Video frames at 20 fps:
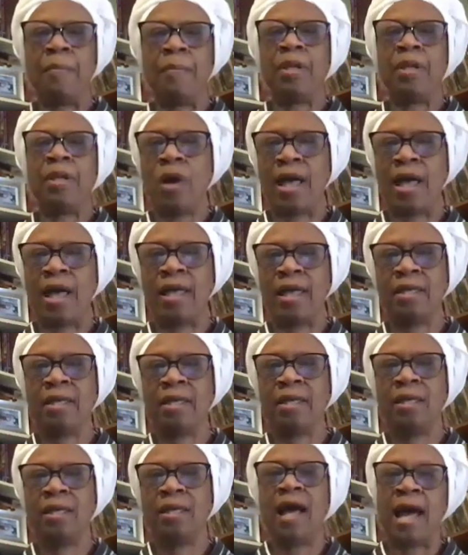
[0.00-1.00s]
I'm in
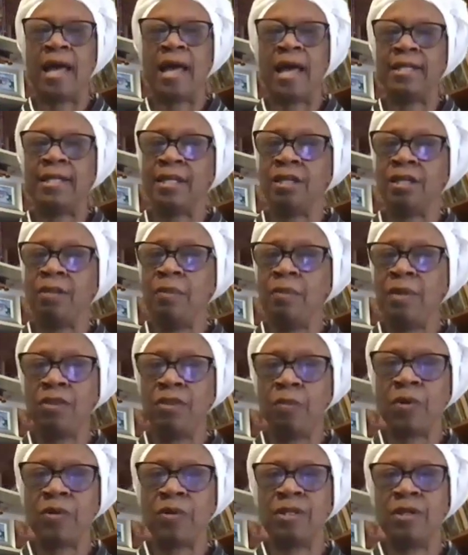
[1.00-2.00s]
away. I tend to be the
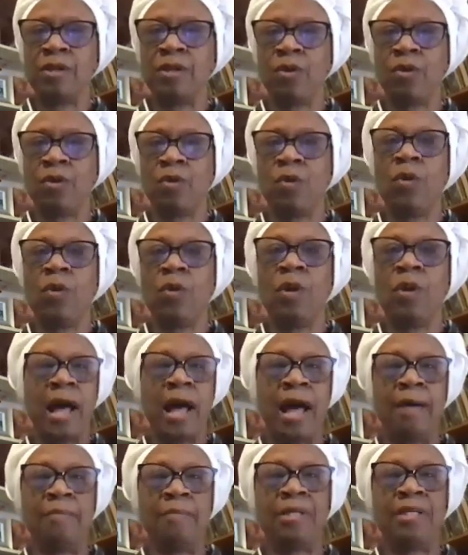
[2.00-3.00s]
person who
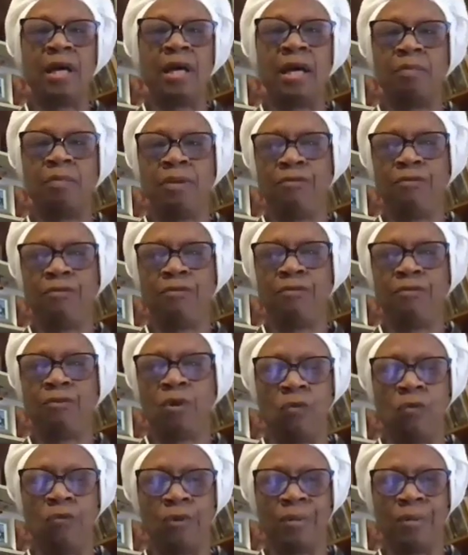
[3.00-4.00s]
I'm done before
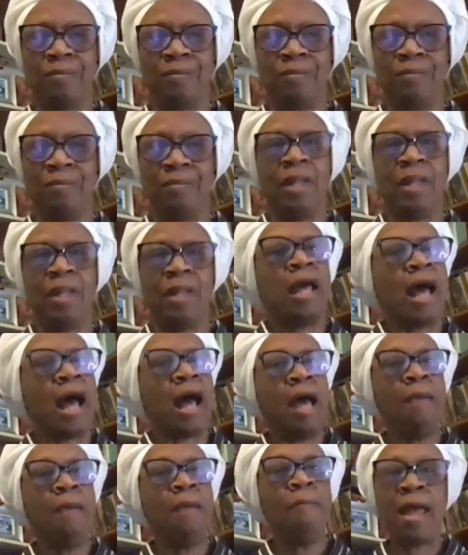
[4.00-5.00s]
it's over.
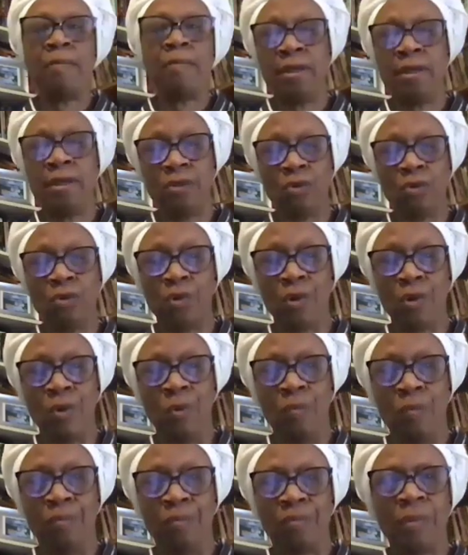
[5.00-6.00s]
I might be in the
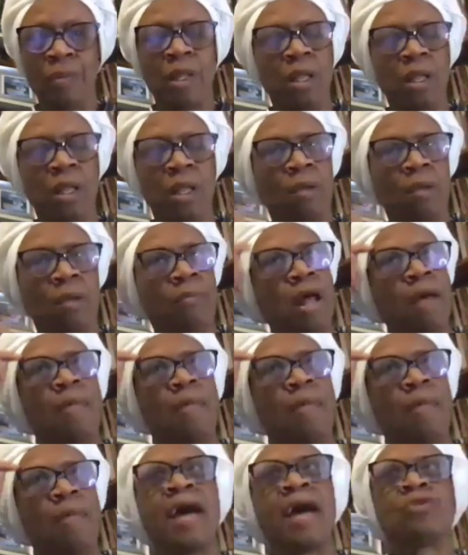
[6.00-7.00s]
room, but I'm
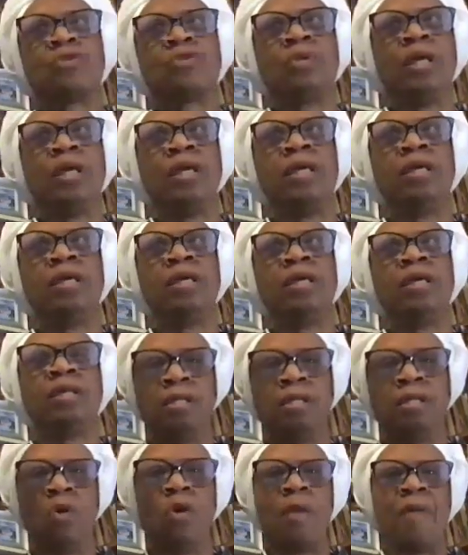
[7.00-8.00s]
actually
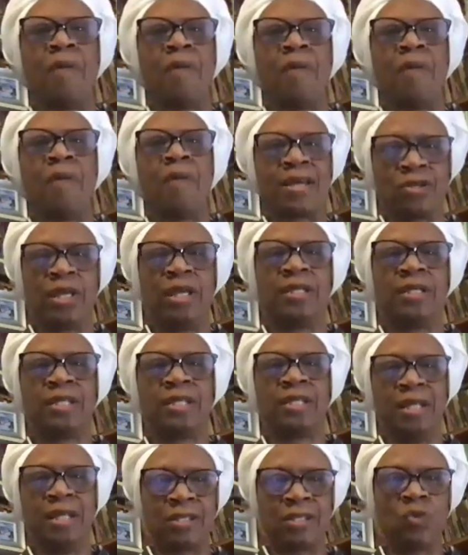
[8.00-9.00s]
into
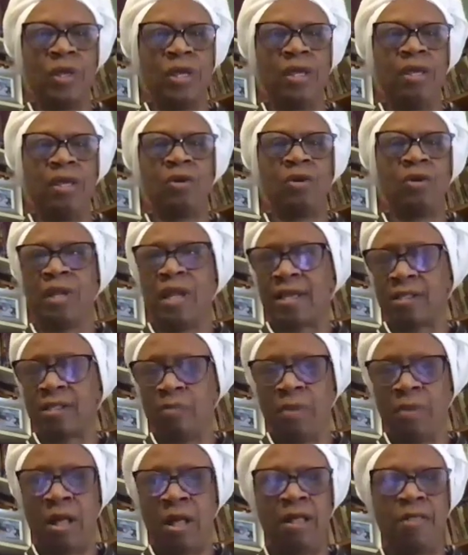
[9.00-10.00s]
next week or next
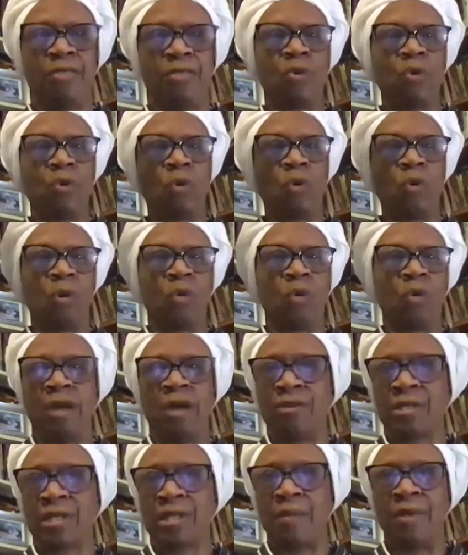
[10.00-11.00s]
month or
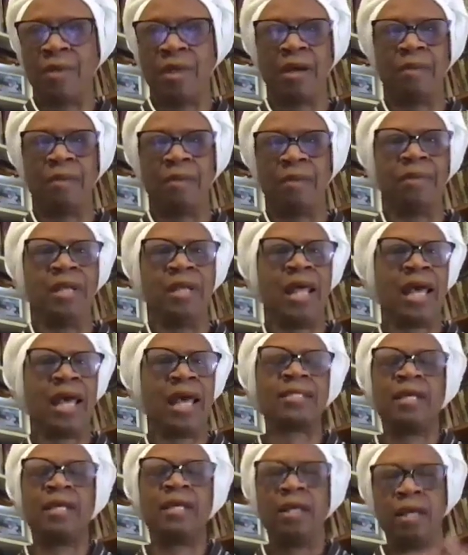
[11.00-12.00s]
whatever's coming up next.